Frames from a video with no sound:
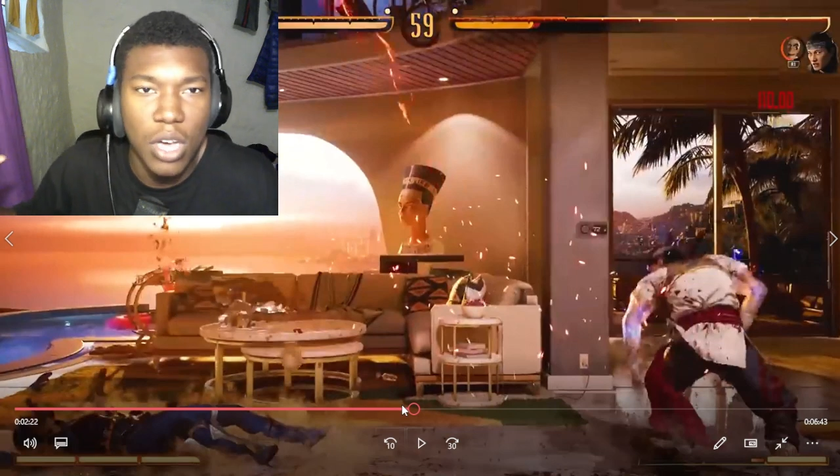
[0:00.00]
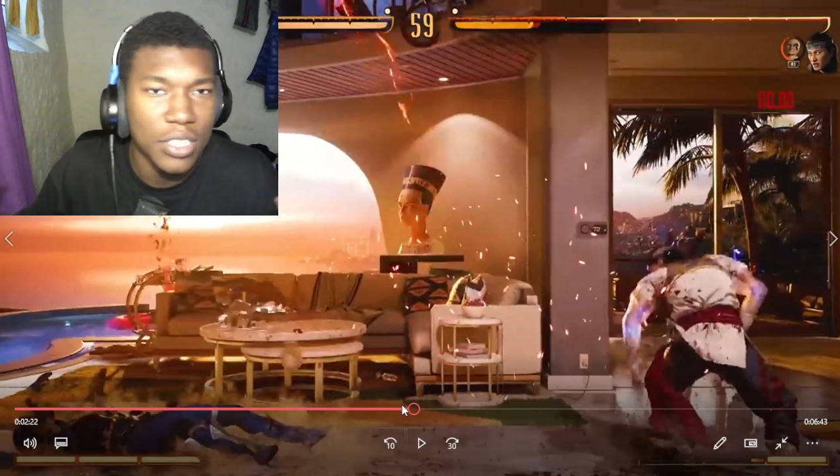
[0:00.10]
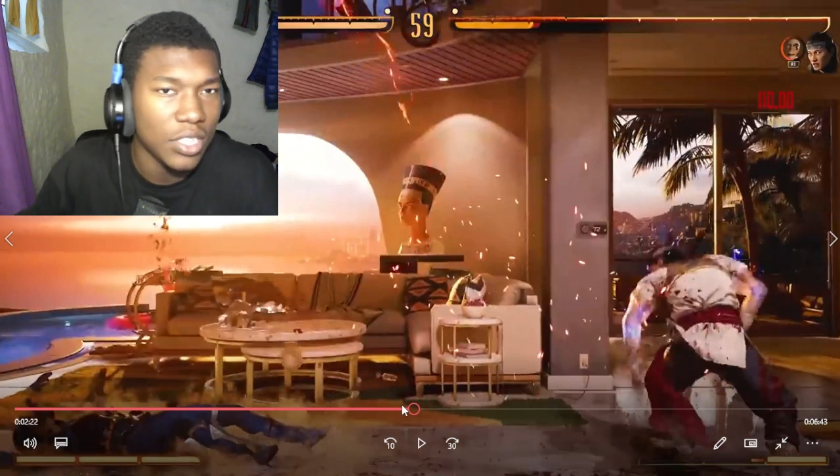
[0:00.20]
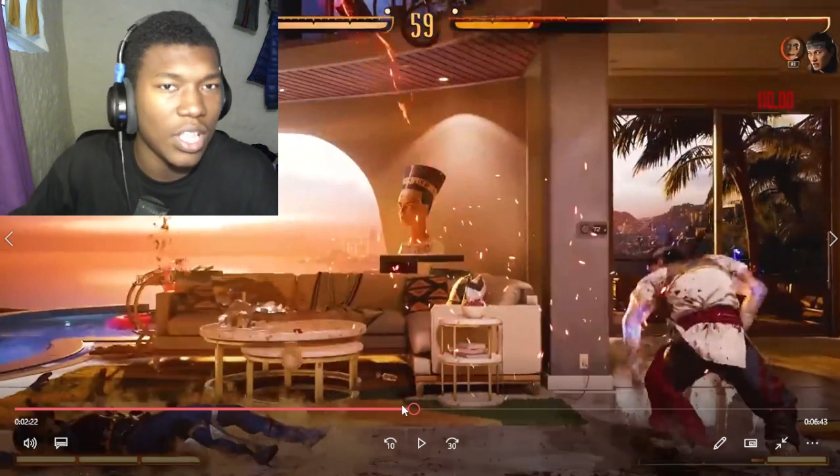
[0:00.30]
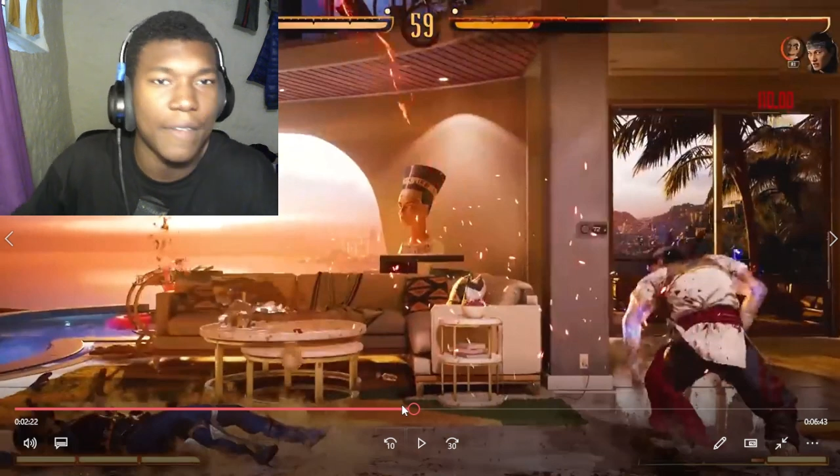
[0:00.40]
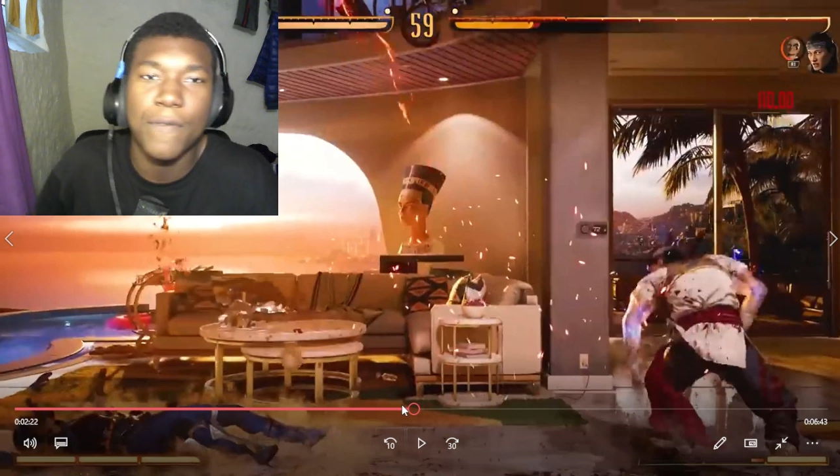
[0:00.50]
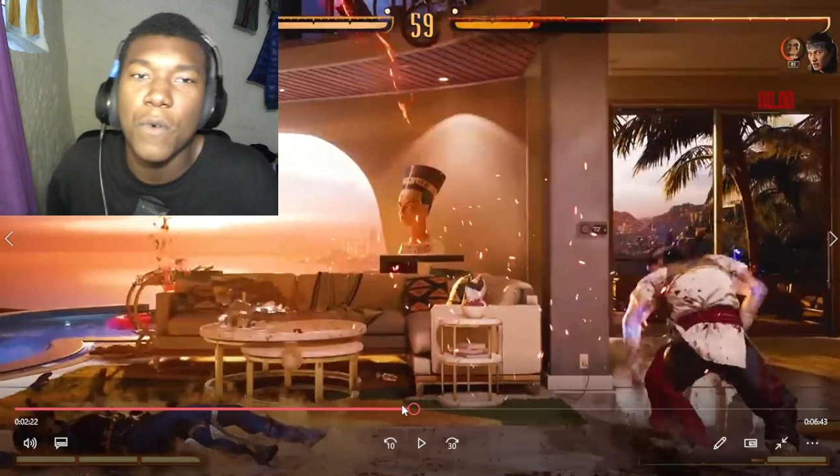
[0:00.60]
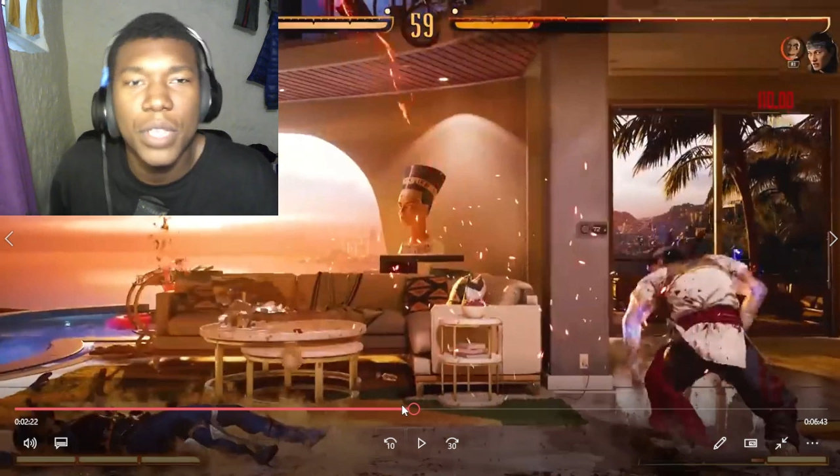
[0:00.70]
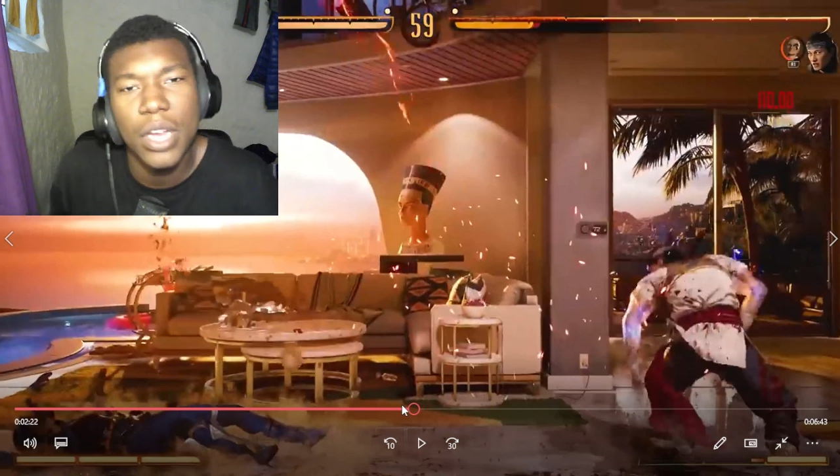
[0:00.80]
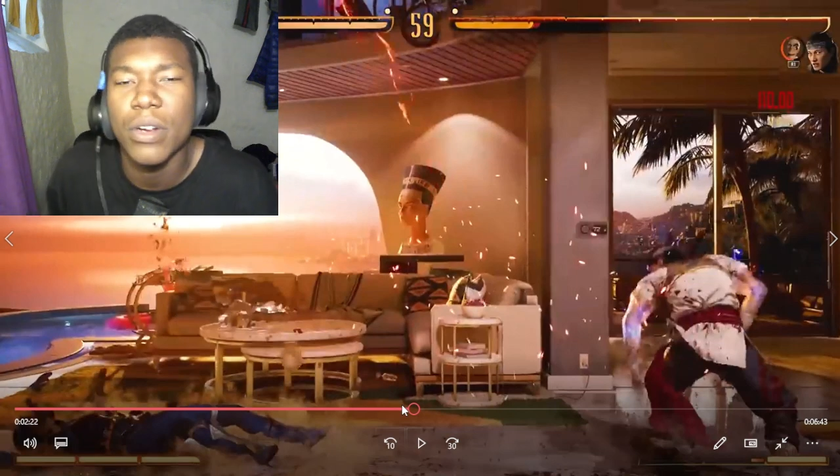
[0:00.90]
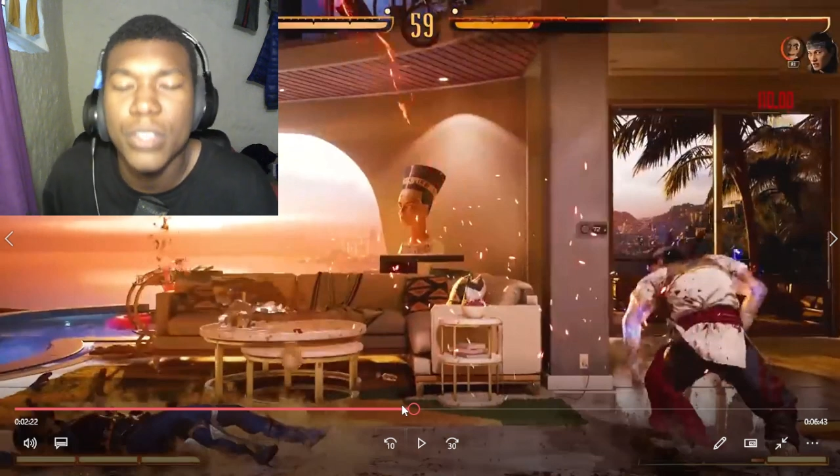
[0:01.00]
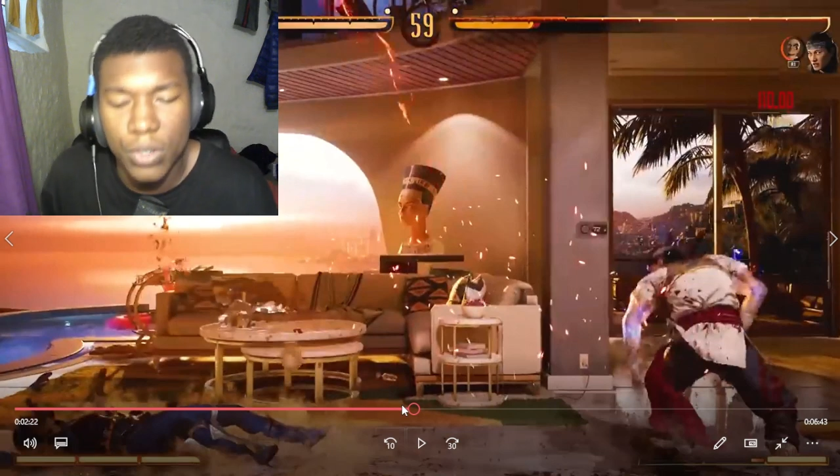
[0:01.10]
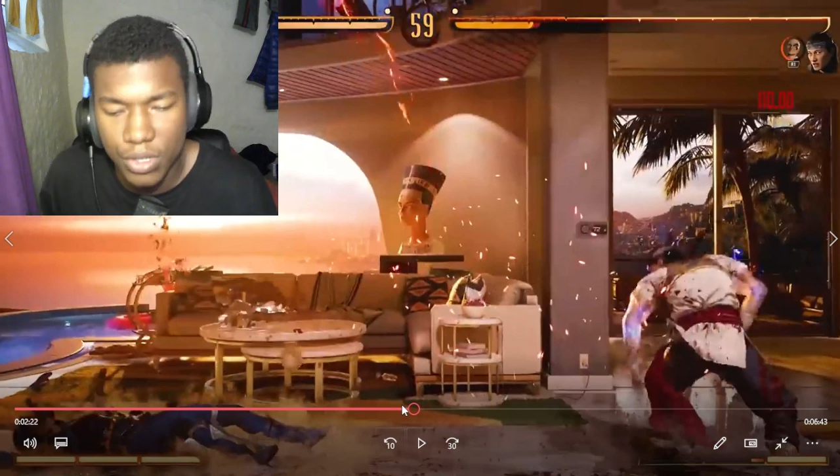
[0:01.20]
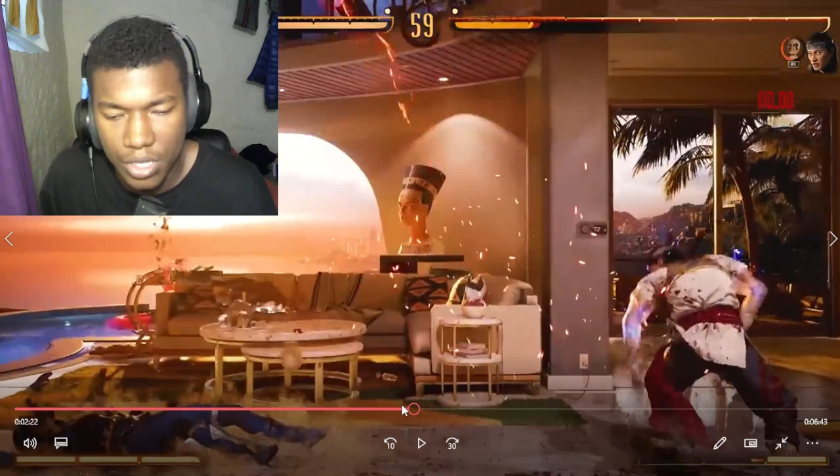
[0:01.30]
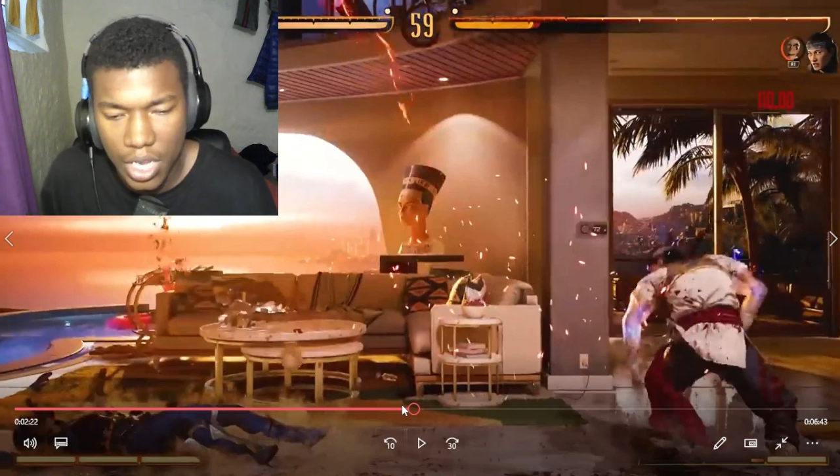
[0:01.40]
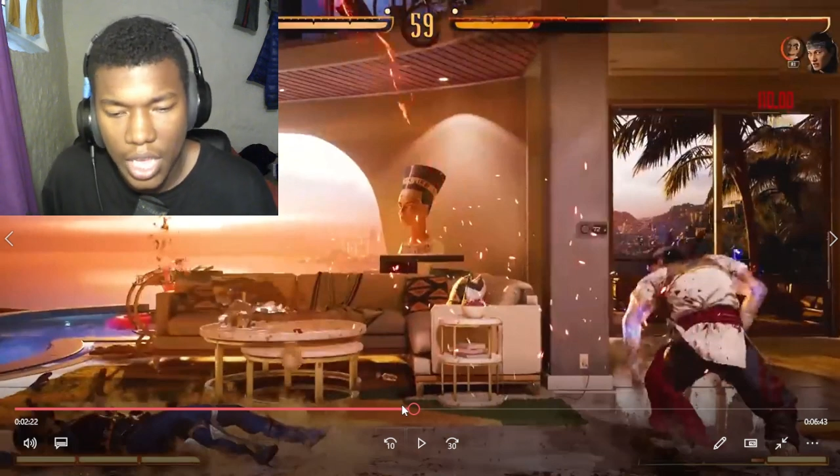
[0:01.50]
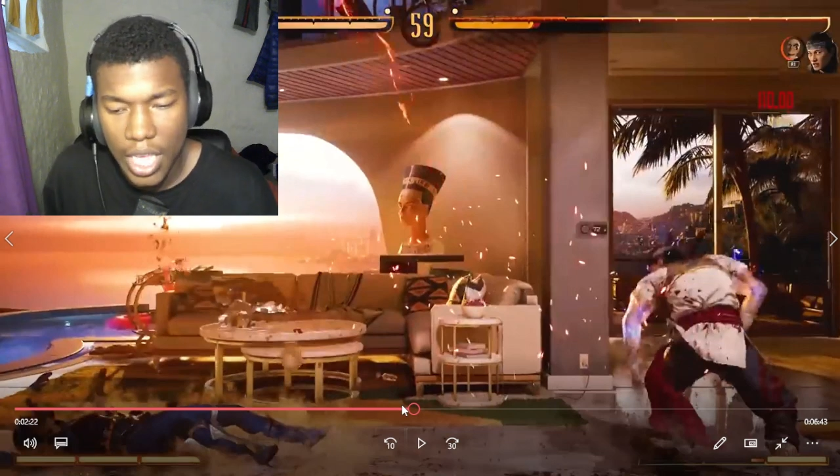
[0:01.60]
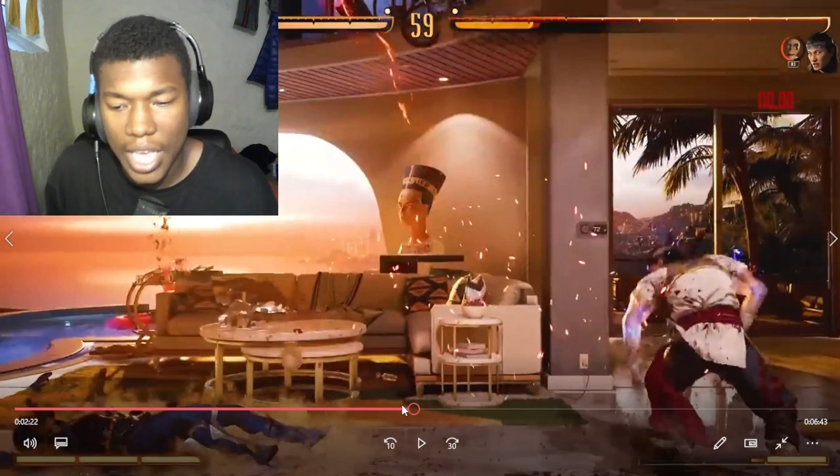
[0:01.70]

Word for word: I only saw like 4 characters,